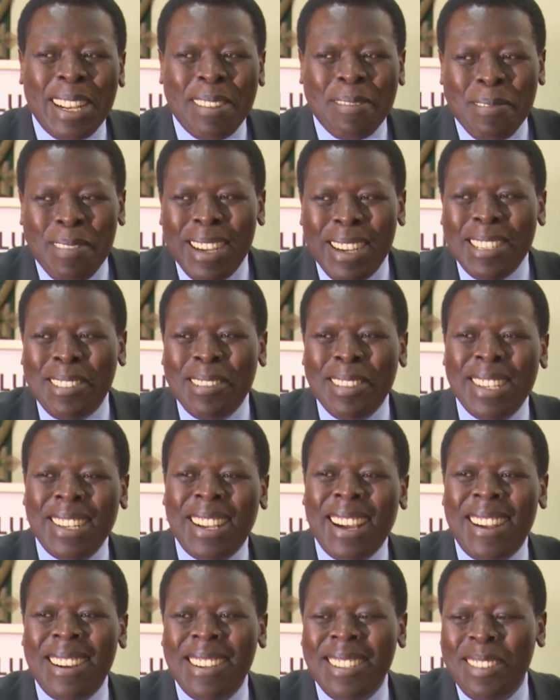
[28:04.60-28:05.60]
I would want to
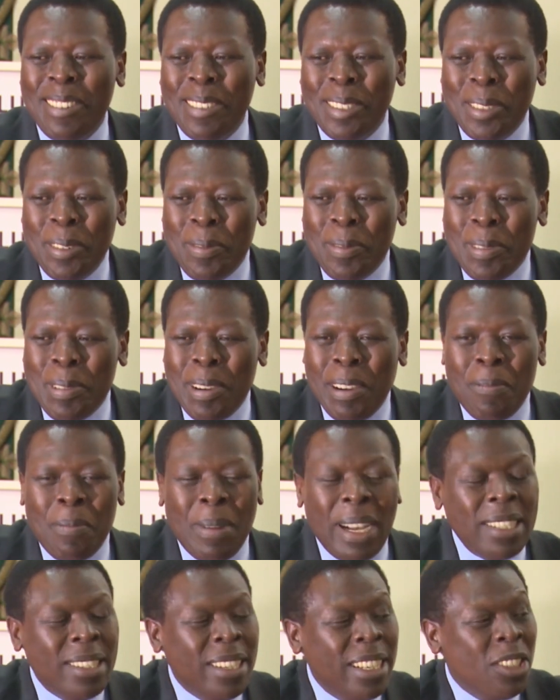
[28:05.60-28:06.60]
encourage those of you who have
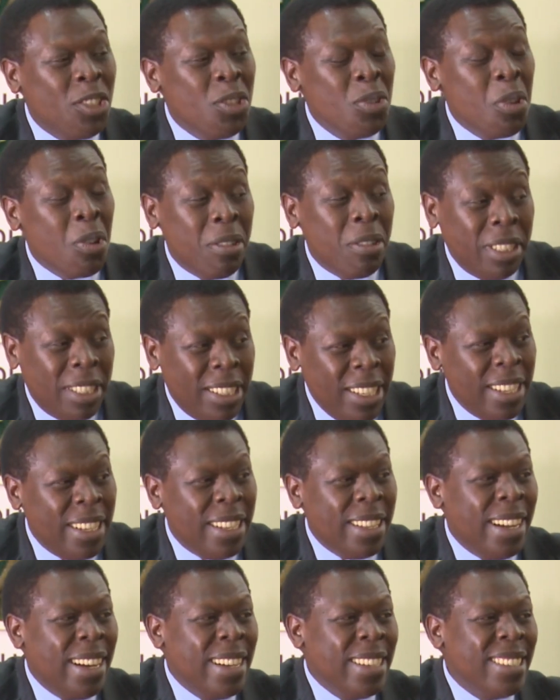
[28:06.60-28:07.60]
masters to
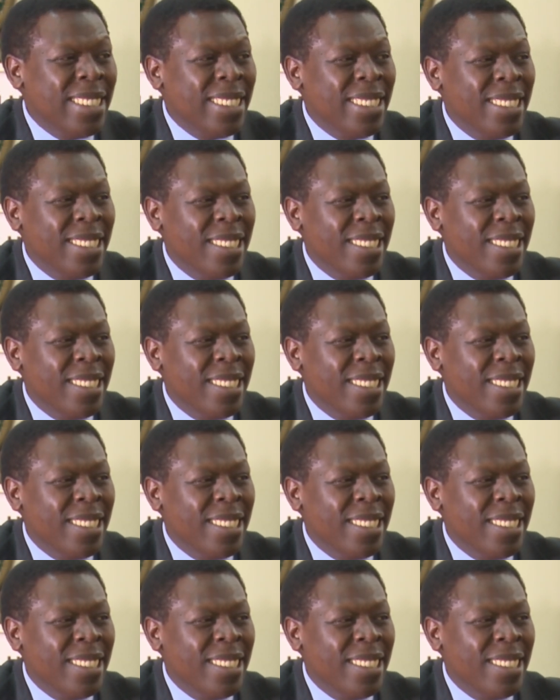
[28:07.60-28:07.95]
consider that,